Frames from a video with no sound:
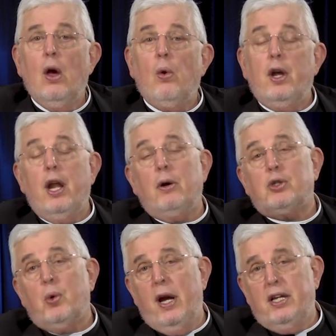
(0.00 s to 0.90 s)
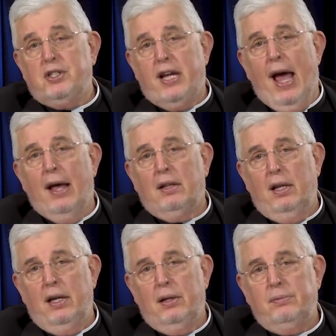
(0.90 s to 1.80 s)
Well, you know, I was raised
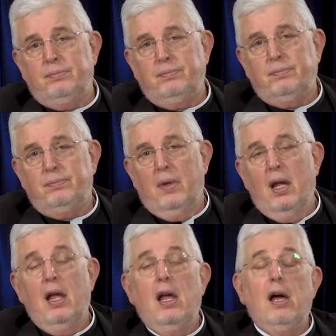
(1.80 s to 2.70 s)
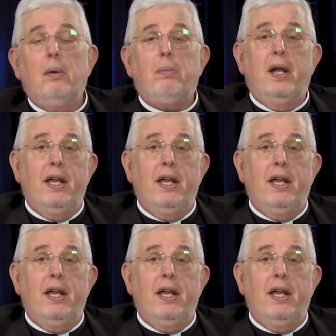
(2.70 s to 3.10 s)
Catholic, but